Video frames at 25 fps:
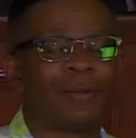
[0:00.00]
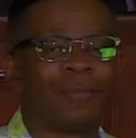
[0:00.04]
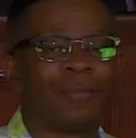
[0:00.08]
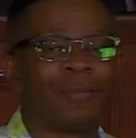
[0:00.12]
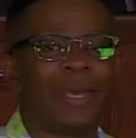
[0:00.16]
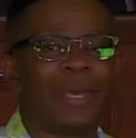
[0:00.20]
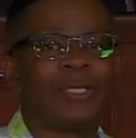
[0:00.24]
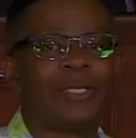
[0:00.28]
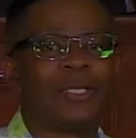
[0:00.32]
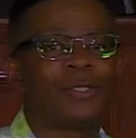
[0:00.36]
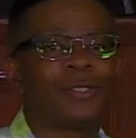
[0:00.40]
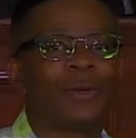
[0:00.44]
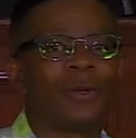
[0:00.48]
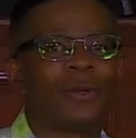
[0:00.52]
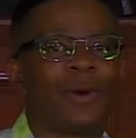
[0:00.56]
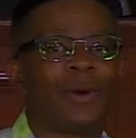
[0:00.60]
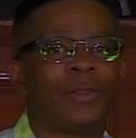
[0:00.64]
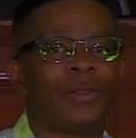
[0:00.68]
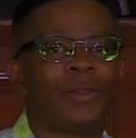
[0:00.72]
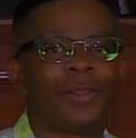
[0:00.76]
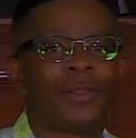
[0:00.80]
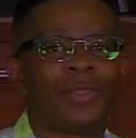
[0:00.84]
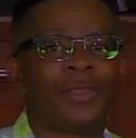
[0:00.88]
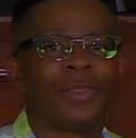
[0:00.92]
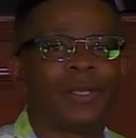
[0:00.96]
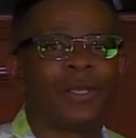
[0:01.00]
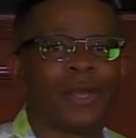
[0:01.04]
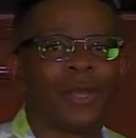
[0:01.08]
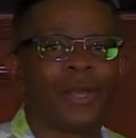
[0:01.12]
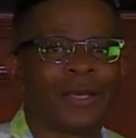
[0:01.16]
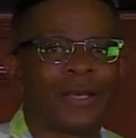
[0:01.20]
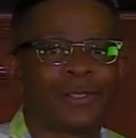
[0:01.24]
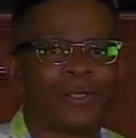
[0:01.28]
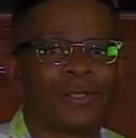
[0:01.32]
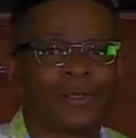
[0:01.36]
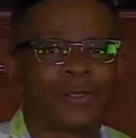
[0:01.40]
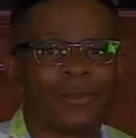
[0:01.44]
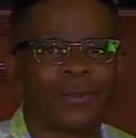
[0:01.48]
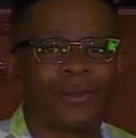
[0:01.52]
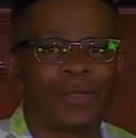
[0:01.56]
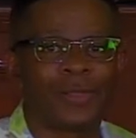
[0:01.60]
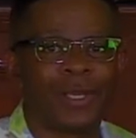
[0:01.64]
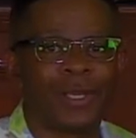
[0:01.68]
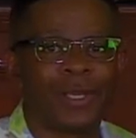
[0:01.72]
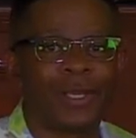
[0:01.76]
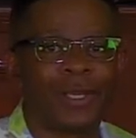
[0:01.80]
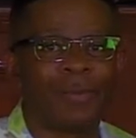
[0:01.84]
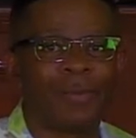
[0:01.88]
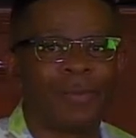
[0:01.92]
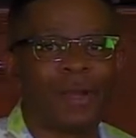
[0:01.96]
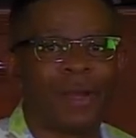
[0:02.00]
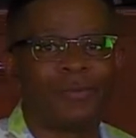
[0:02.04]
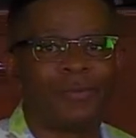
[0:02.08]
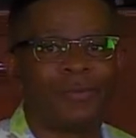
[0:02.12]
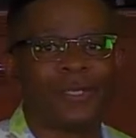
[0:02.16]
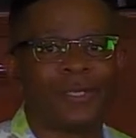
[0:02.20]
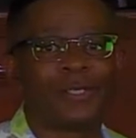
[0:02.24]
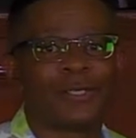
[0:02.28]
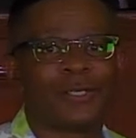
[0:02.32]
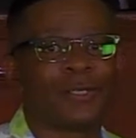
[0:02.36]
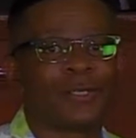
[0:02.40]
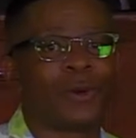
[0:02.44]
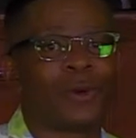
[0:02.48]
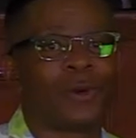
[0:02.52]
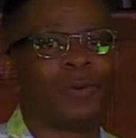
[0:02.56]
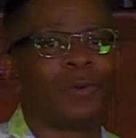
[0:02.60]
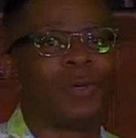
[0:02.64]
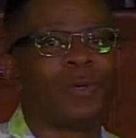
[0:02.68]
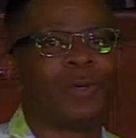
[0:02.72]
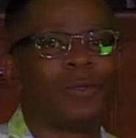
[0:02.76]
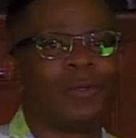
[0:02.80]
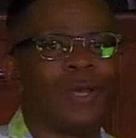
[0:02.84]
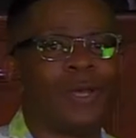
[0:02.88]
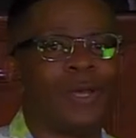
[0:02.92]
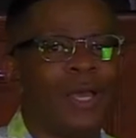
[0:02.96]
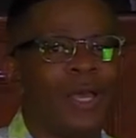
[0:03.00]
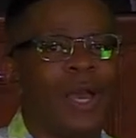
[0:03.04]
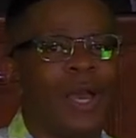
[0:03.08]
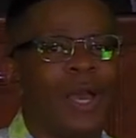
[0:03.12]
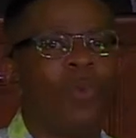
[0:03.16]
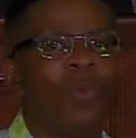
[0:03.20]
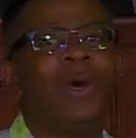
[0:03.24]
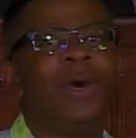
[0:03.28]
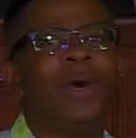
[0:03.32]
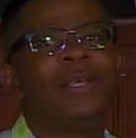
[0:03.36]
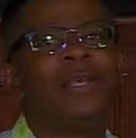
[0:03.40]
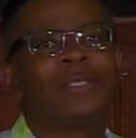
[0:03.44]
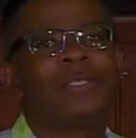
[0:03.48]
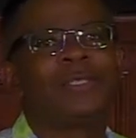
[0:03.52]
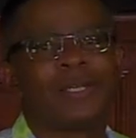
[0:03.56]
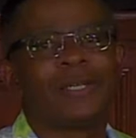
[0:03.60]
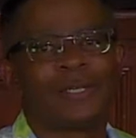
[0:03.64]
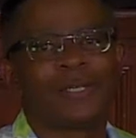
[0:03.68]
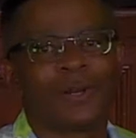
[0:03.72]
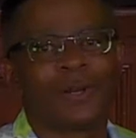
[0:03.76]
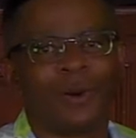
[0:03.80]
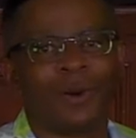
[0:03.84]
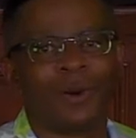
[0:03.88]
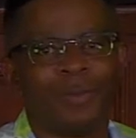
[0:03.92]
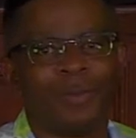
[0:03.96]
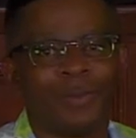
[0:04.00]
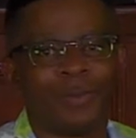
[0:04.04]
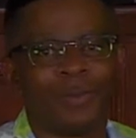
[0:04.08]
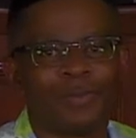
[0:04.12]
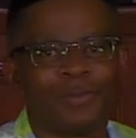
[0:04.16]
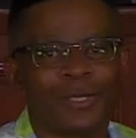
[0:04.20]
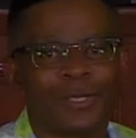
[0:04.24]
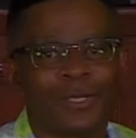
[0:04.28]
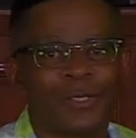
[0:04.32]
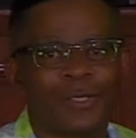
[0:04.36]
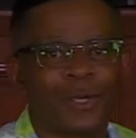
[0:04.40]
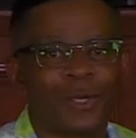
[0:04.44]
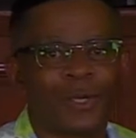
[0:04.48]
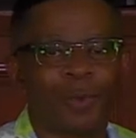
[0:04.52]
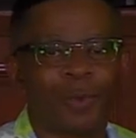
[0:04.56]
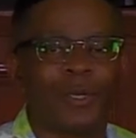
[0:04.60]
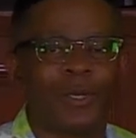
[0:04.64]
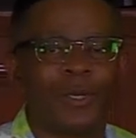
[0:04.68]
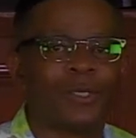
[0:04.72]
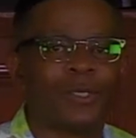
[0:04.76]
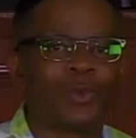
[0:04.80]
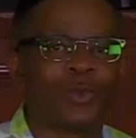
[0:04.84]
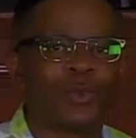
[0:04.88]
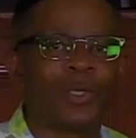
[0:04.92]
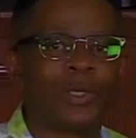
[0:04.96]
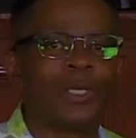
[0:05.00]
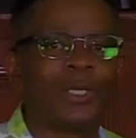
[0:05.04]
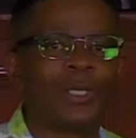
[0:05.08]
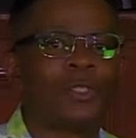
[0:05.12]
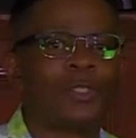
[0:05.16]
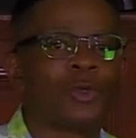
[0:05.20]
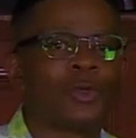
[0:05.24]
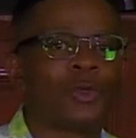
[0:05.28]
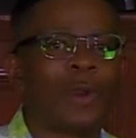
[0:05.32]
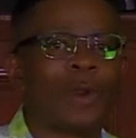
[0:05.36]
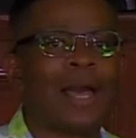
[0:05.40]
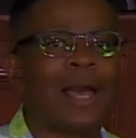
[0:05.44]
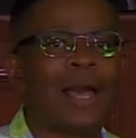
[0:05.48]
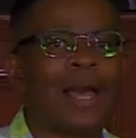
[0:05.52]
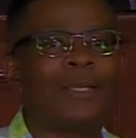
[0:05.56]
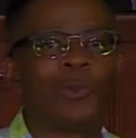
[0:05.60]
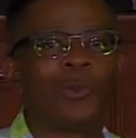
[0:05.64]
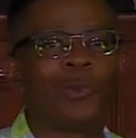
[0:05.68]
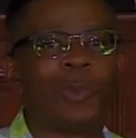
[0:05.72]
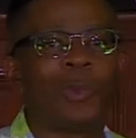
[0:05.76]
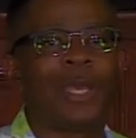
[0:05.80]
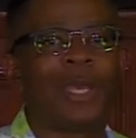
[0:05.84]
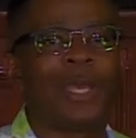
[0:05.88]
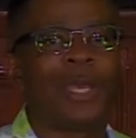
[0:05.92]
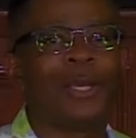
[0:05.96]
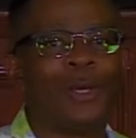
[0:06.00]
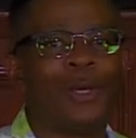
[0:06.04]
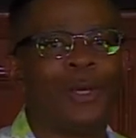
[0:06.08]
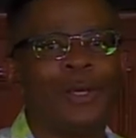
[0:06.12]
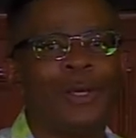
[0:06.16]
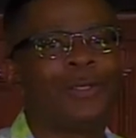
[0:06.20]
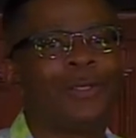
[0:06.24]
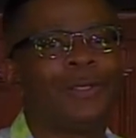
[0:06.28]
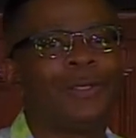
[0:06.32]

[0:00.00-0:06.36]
based on the theological theme of discernment. What is discernment? Discernment is really trying to make good